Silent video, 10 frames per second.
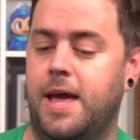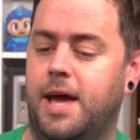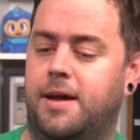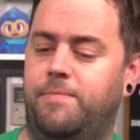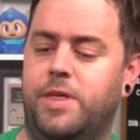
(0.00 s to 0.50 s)

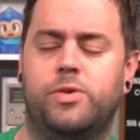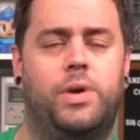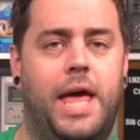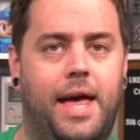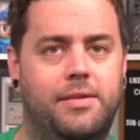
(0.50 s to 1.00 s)
And this one
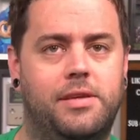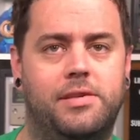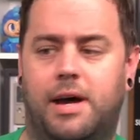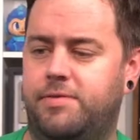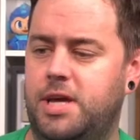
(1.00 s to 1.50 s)
has the
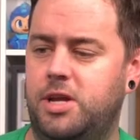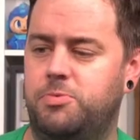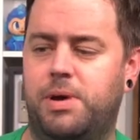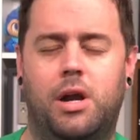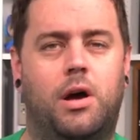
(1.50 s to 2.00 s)
soft
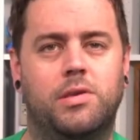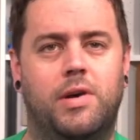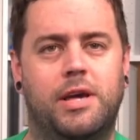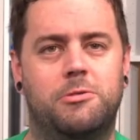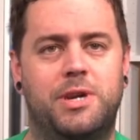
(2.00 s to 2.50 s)
touch, but it also
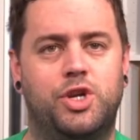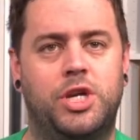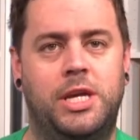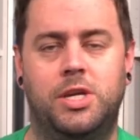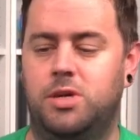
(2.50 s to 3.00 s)
has a bit of
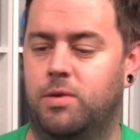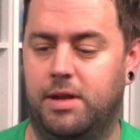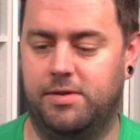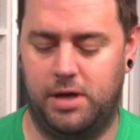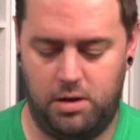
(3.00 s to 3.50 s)
sheen to
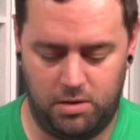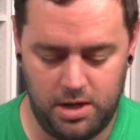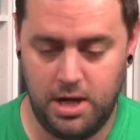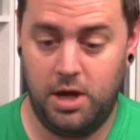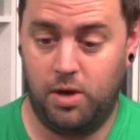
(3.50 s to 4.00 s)
it. So
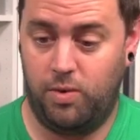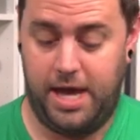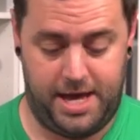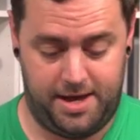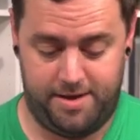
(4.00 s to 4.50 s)
we
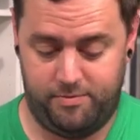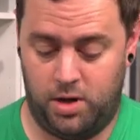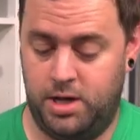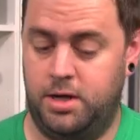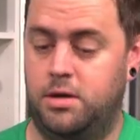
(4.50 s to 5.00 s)
have
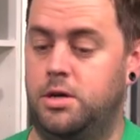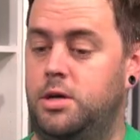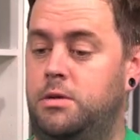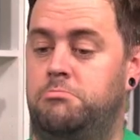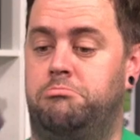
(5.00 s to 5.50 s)
one,
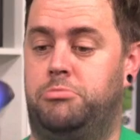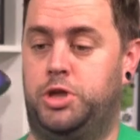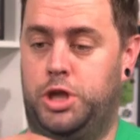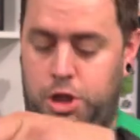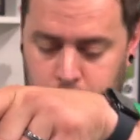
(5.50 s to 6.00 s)

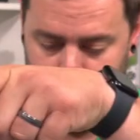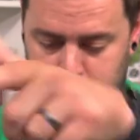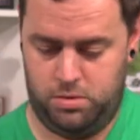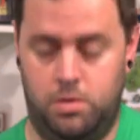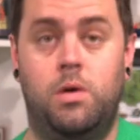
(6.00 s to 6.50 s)

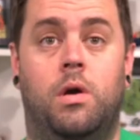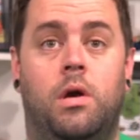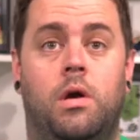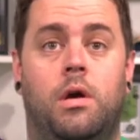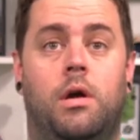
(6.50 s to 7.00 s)
two,
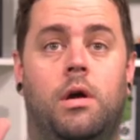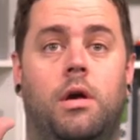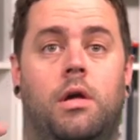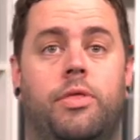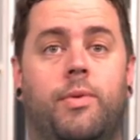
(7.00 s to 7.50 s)

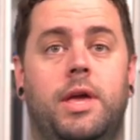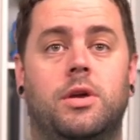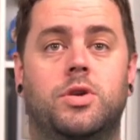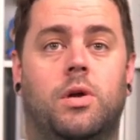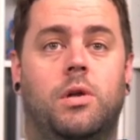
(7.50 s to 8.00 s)
three
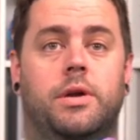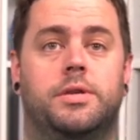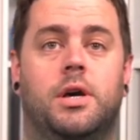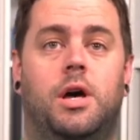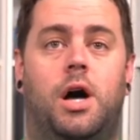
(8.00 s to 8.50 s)

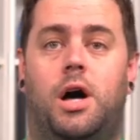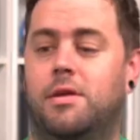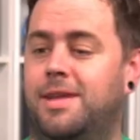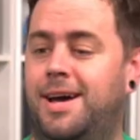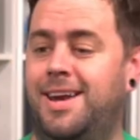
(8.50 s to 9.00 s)
controllers all
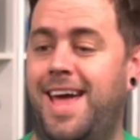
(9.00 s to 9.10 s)
done.